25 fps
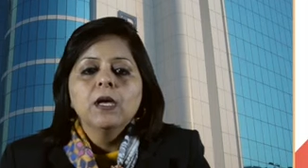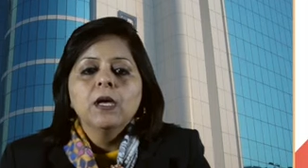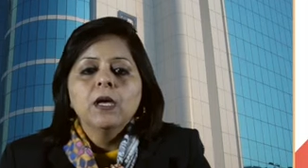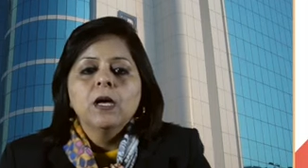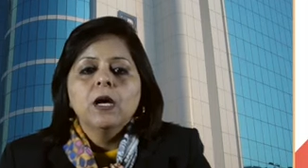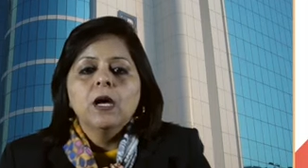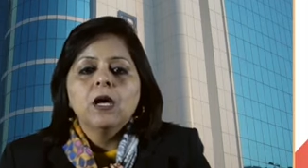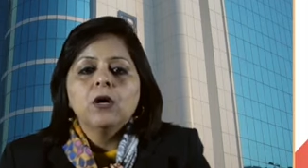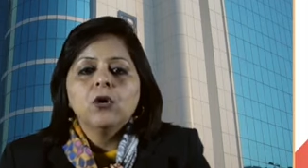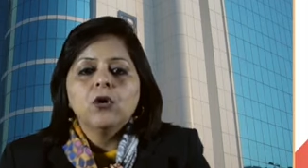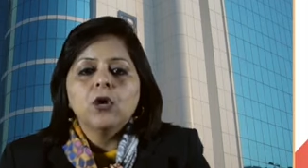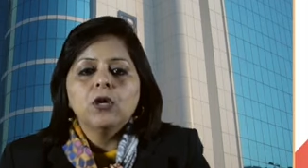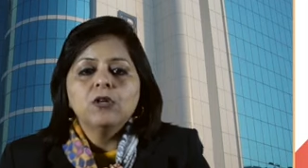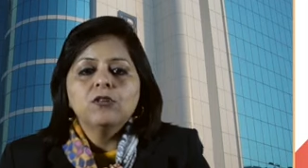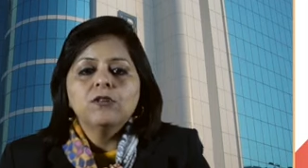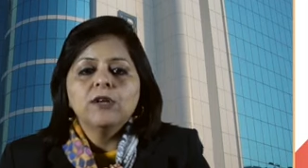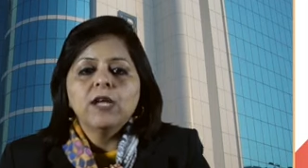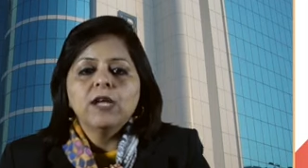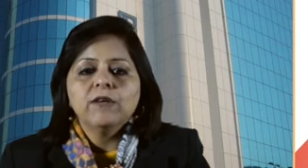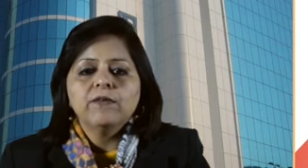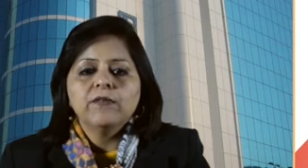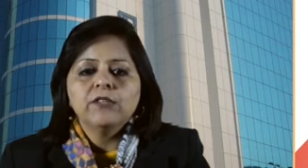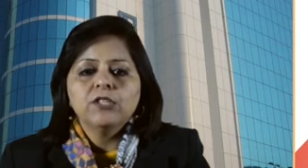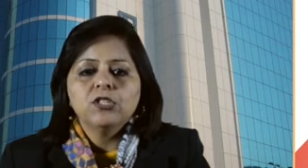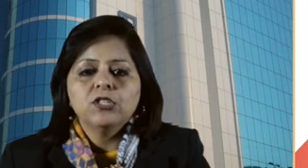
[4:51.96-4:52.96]
A
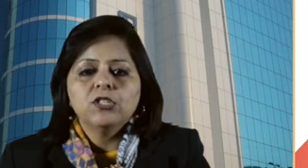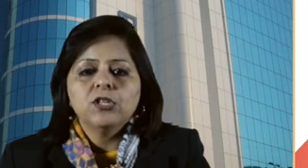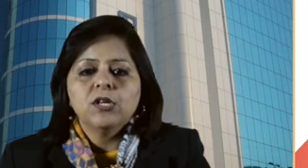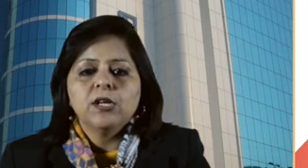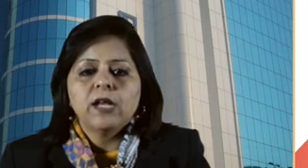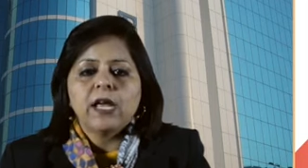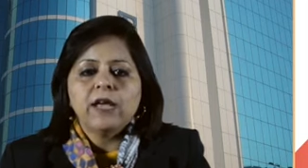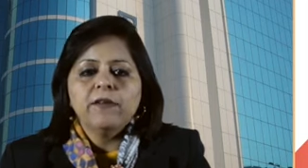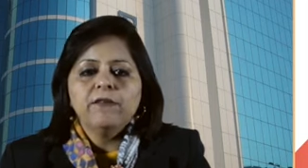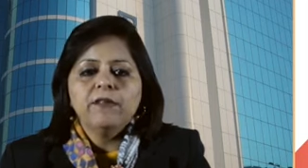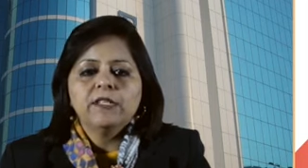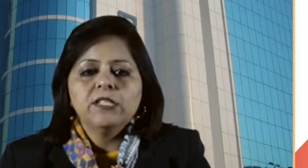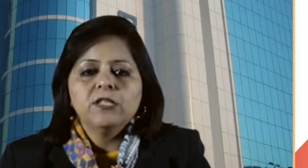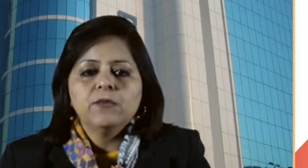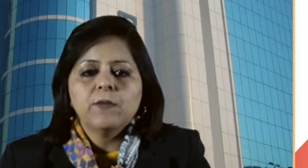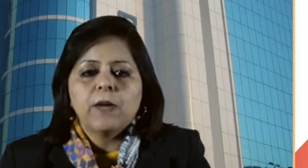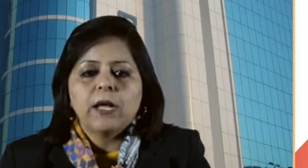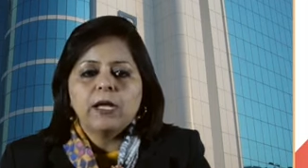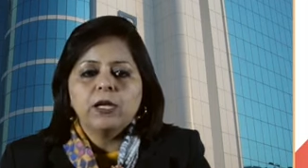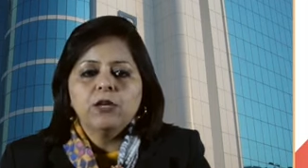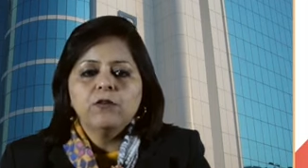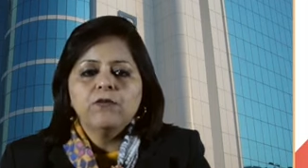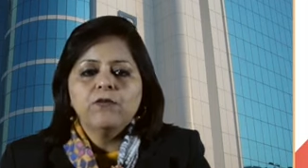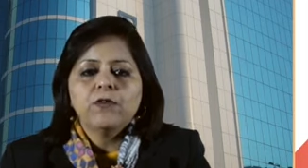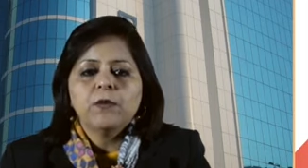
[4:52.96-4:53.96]
contract which derives its
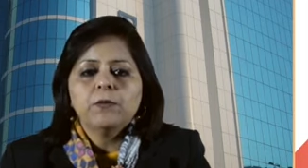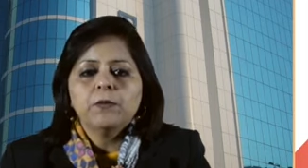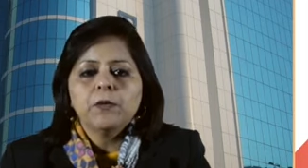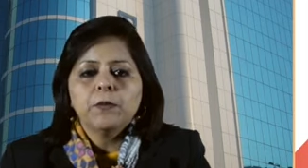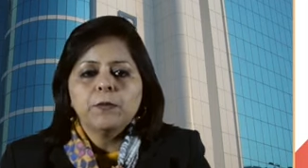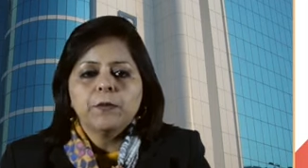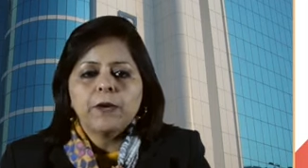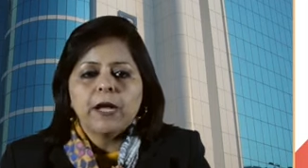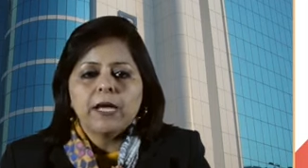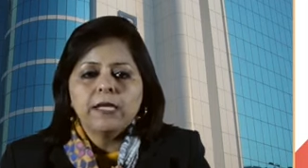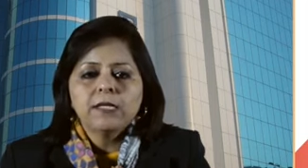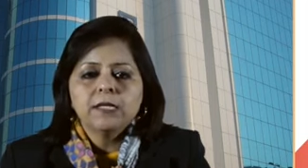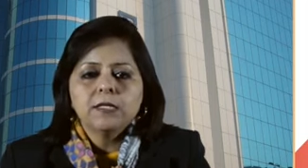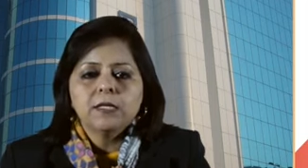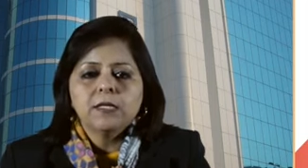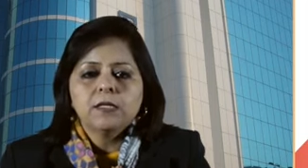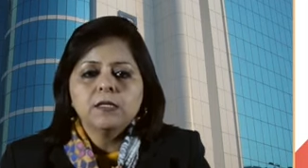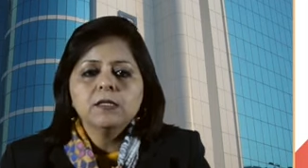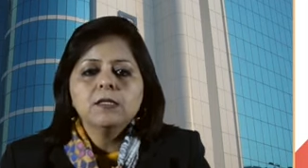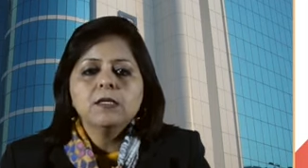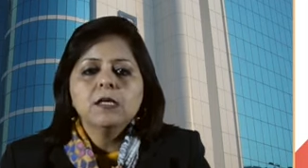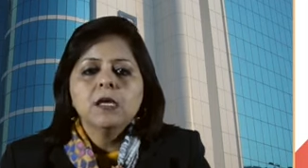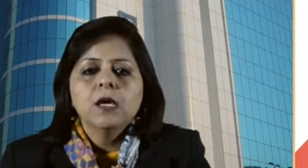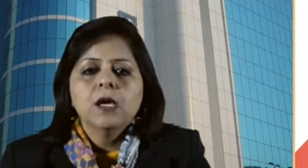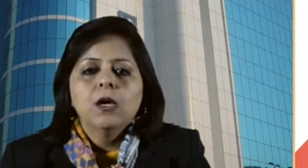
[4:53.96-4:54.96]
value from the
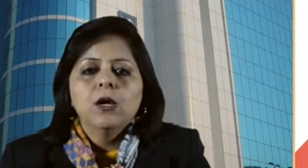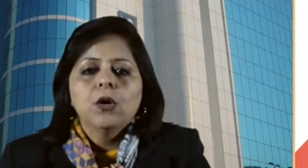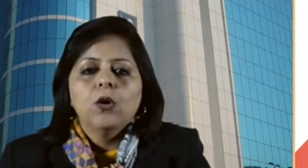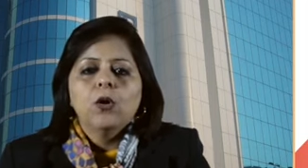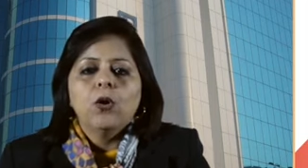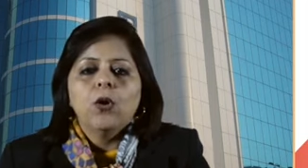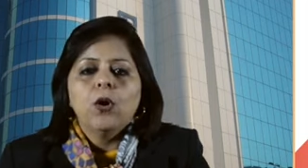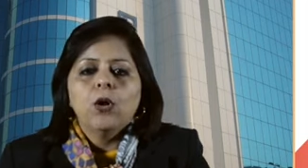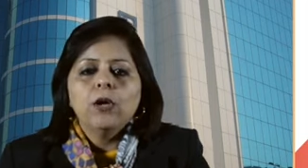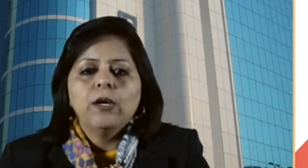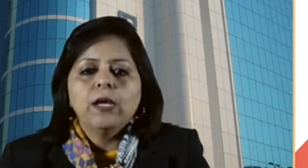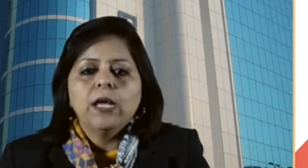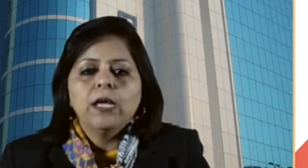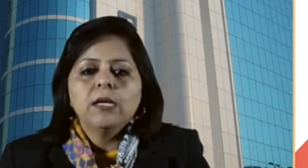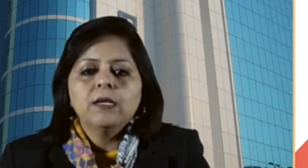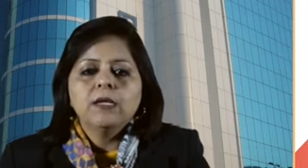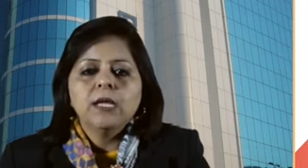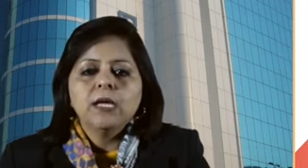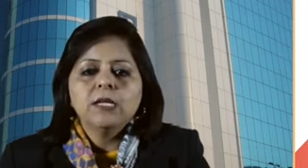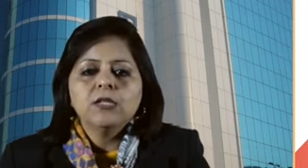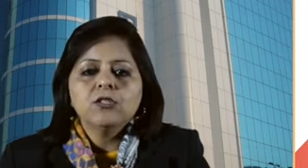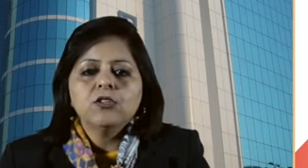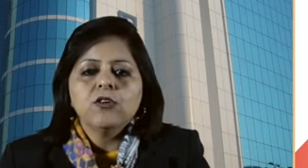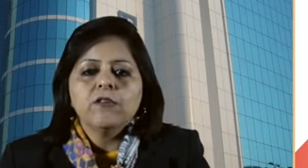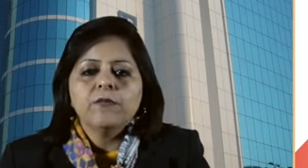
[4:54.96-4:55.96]
prices or
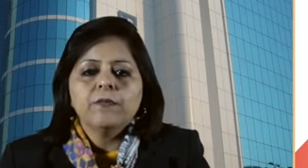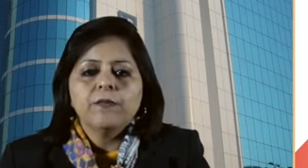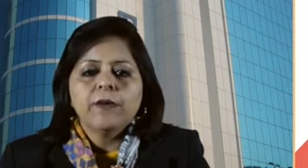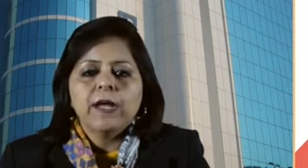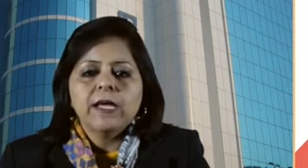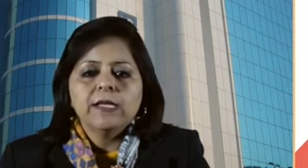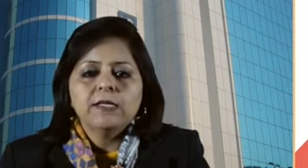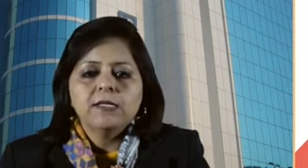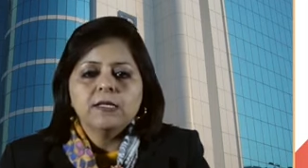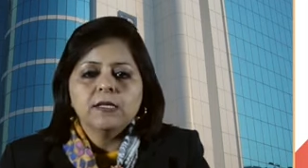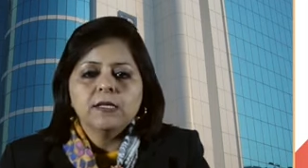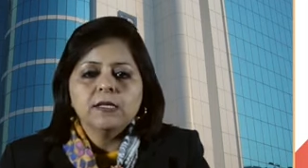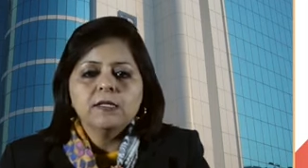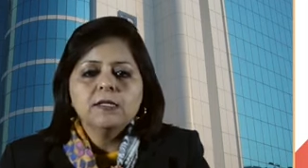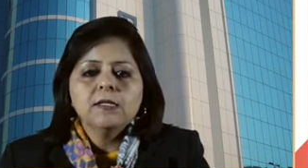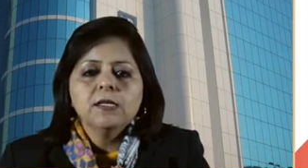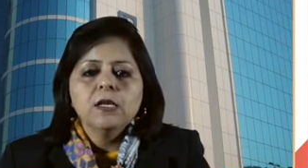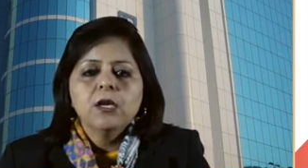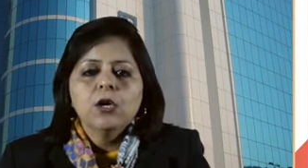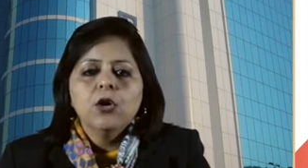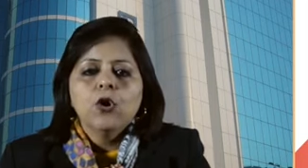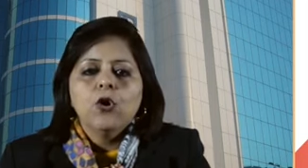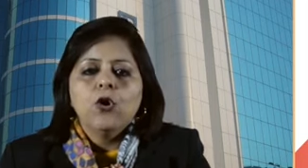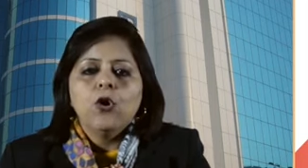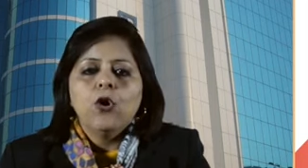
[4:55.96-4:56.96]
index of prices
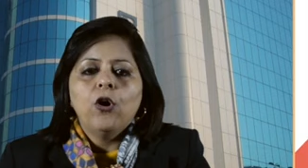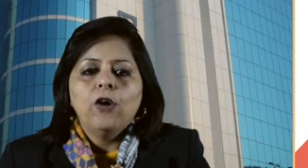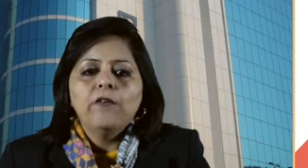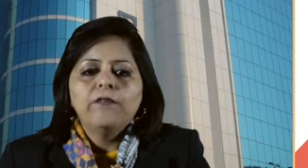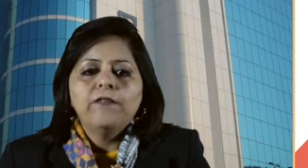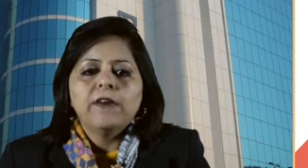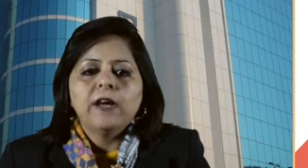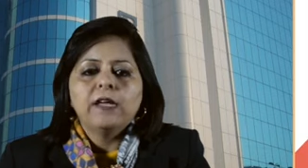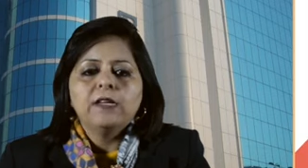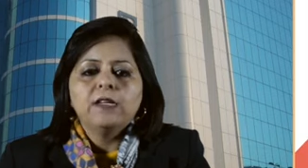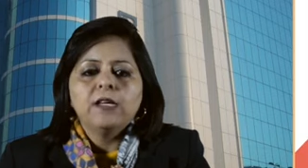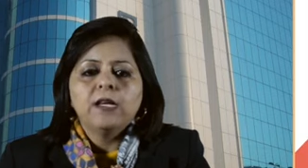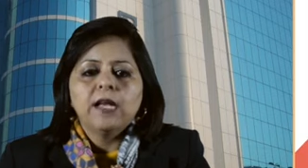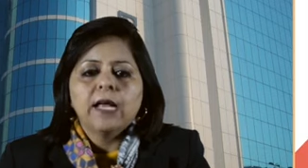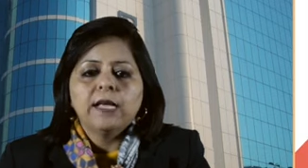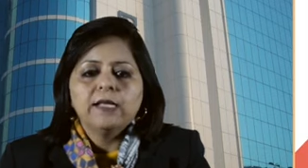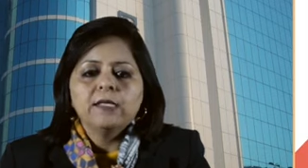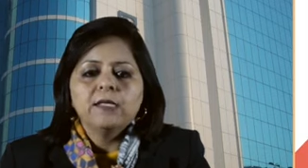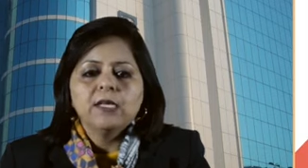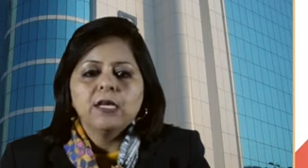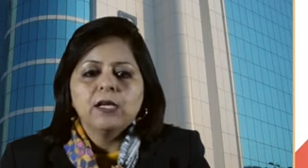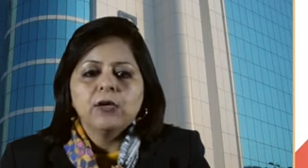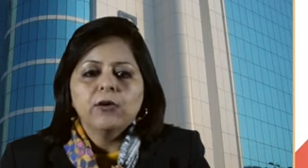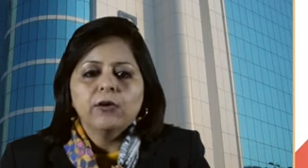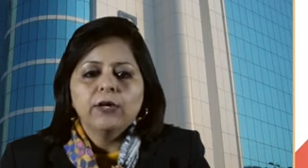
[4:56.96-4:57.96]
of underlying
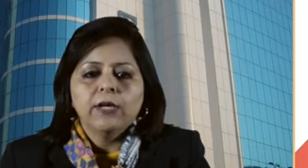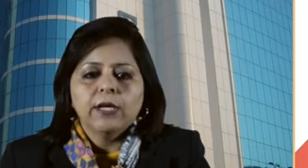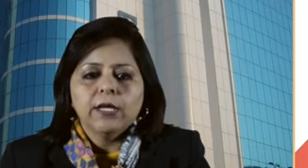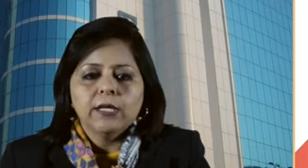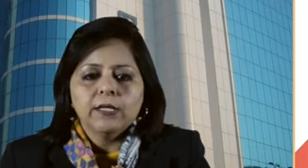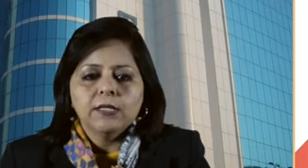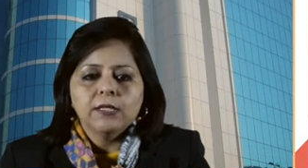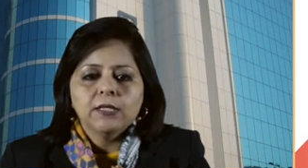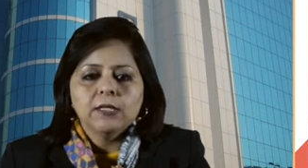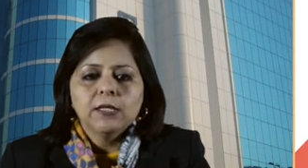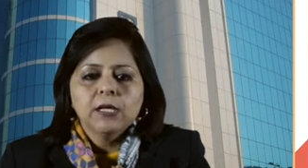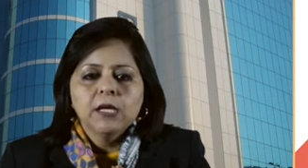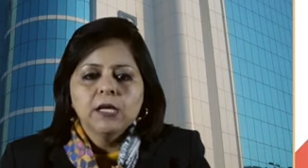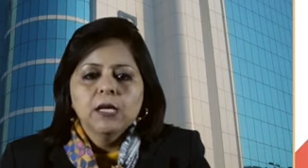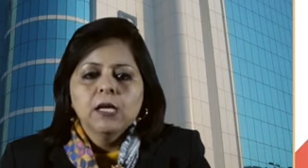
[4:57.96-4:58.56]
securities.